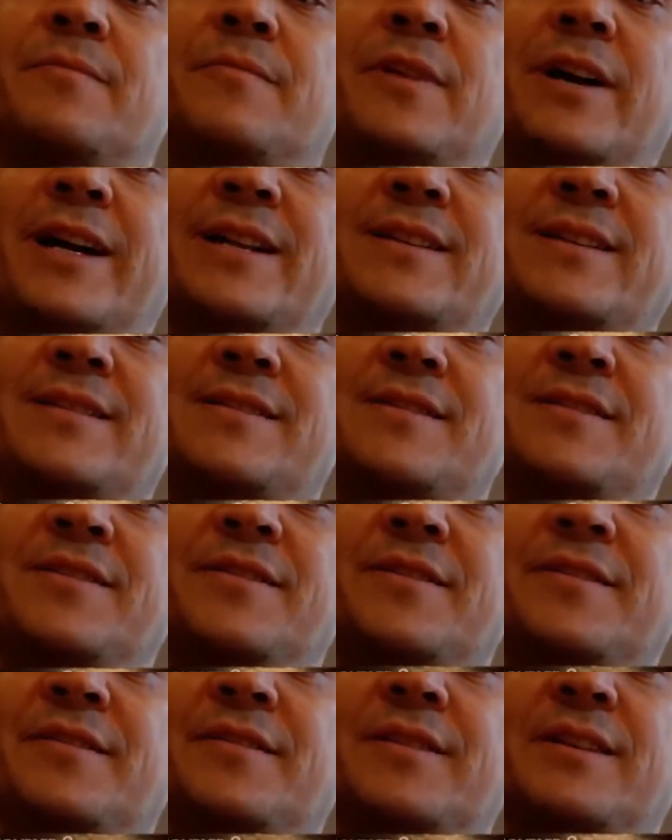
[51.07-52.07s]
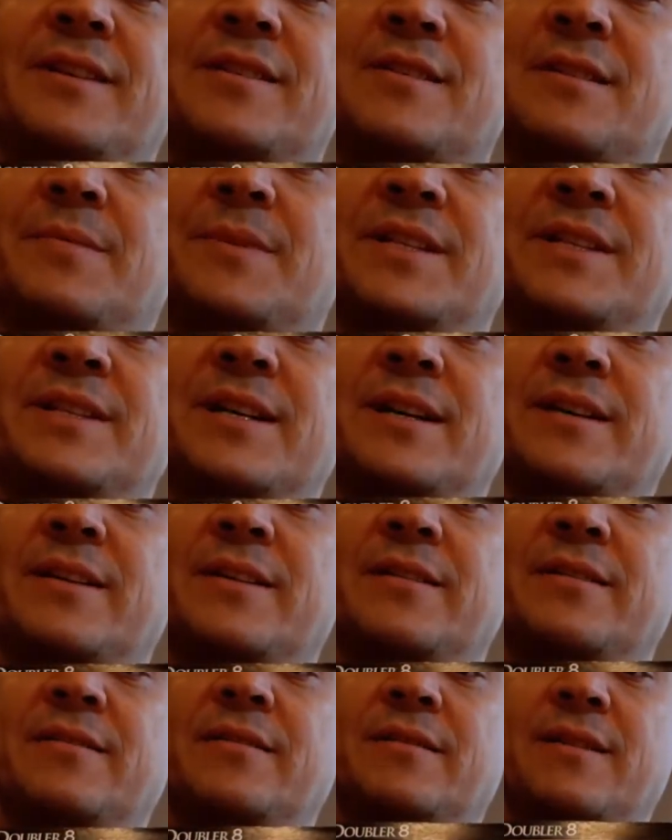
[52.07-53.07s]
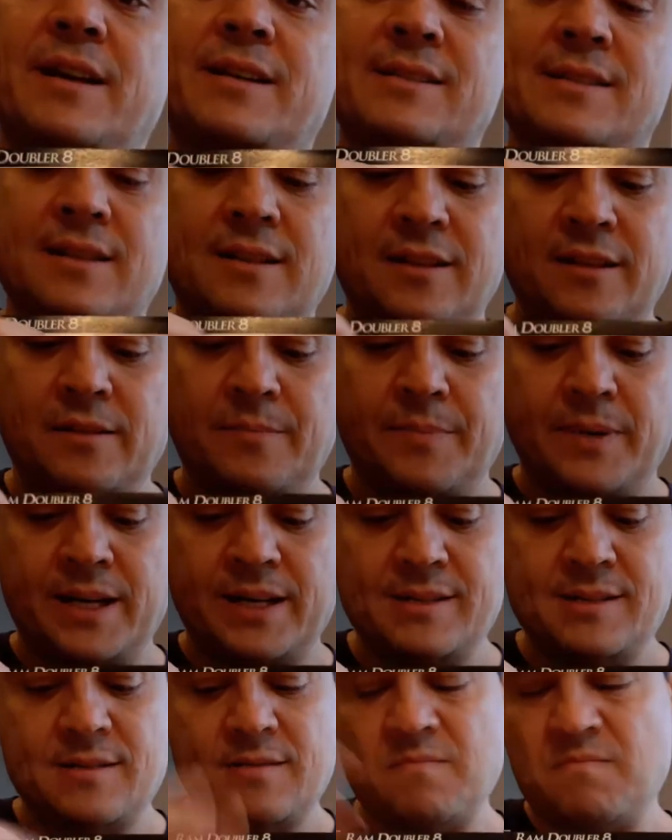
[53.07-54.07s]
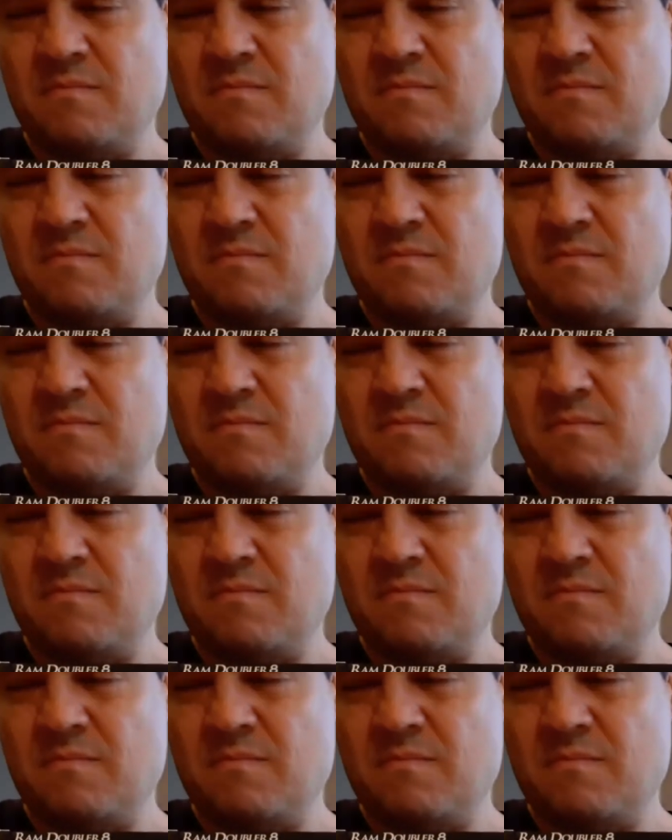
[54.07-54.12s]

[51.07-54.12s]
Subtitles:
writings here that someone has done in the past.